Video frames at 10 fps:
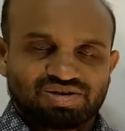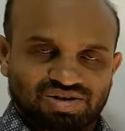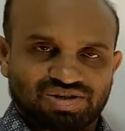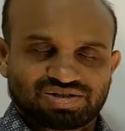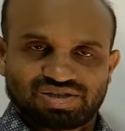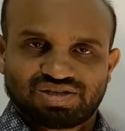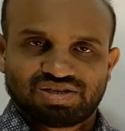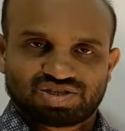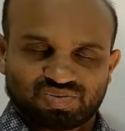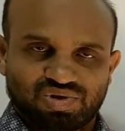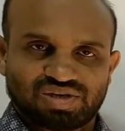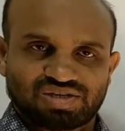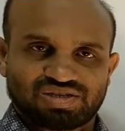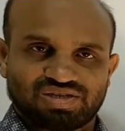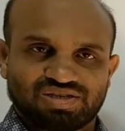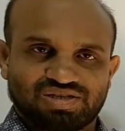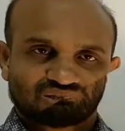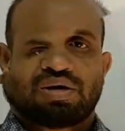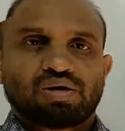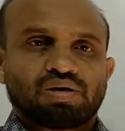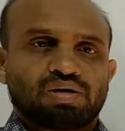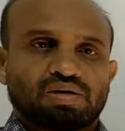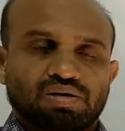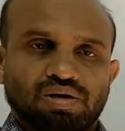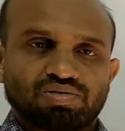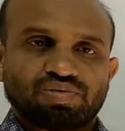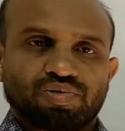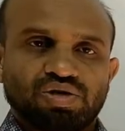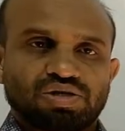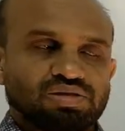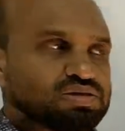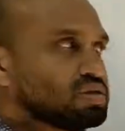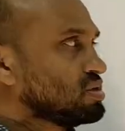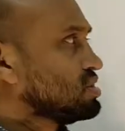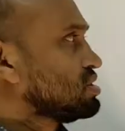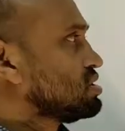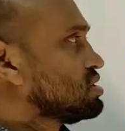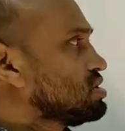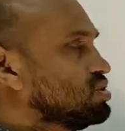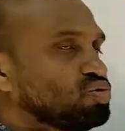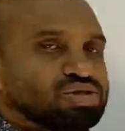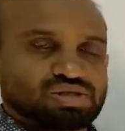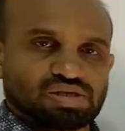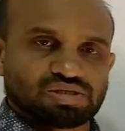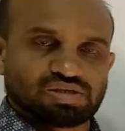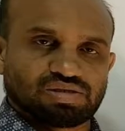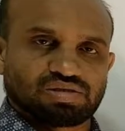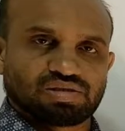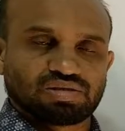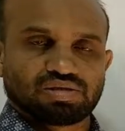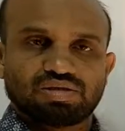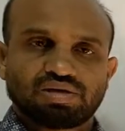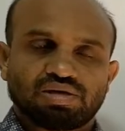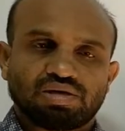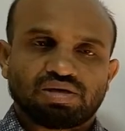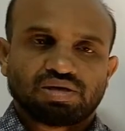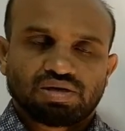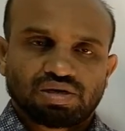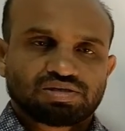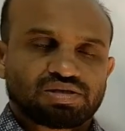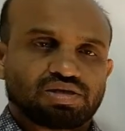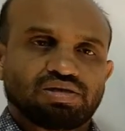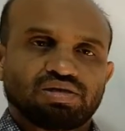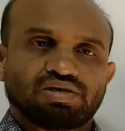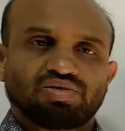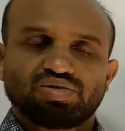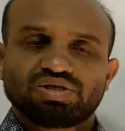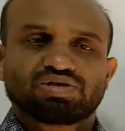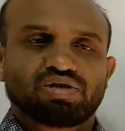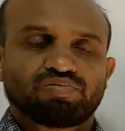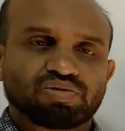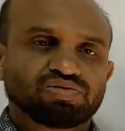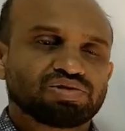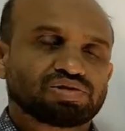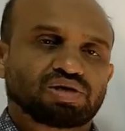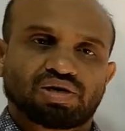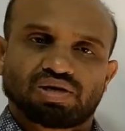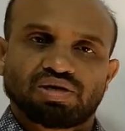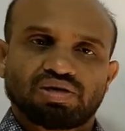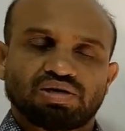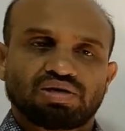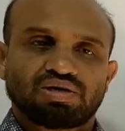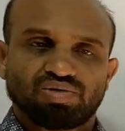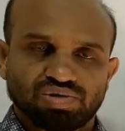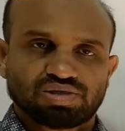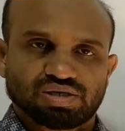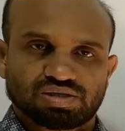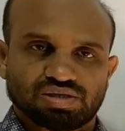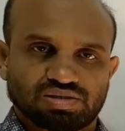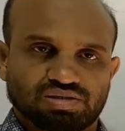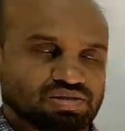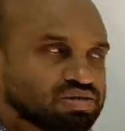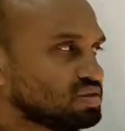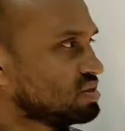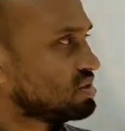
Let's see the next point. Now the point is Lewis acids. Let's see which compounds are Lewis acids.